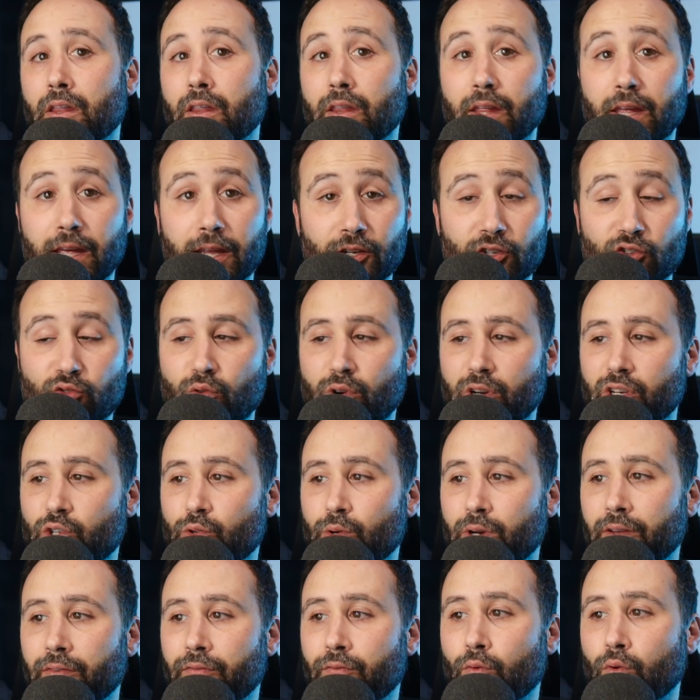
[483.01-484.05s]
in
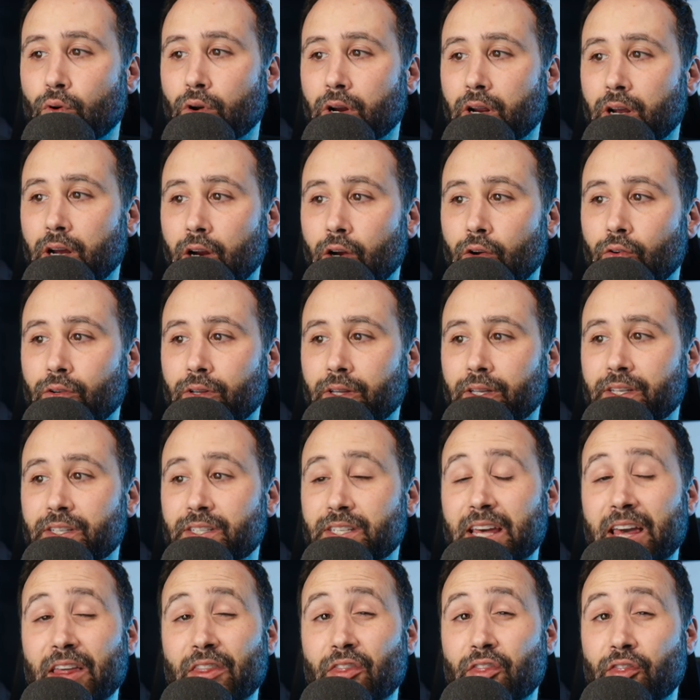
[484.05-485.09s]
2024 currently has
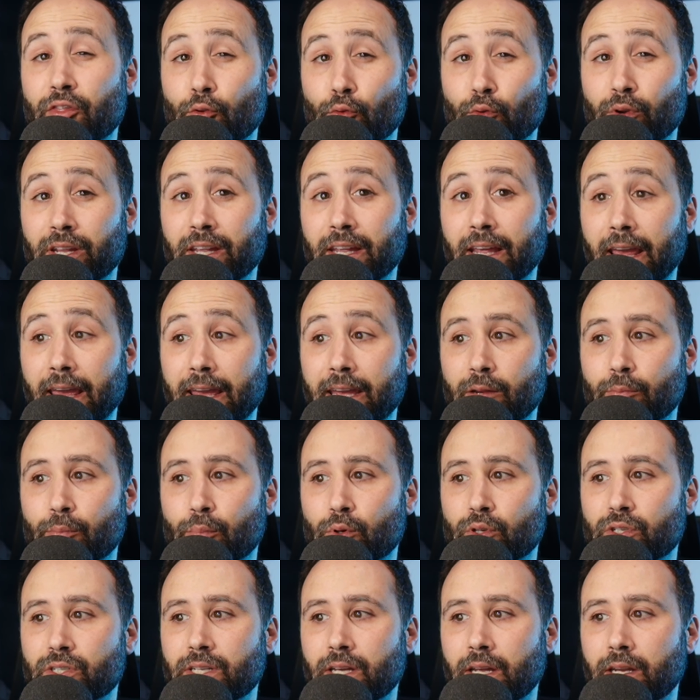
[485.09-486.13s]
had
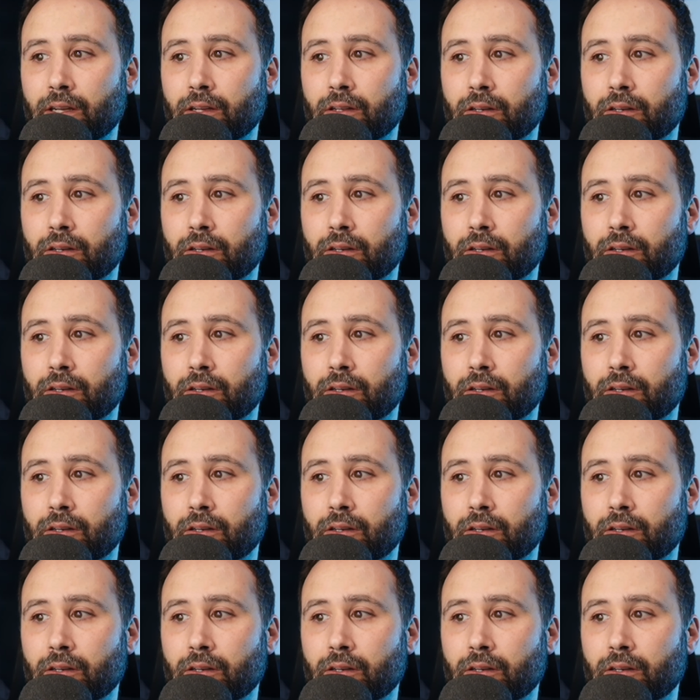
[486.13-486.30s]
38%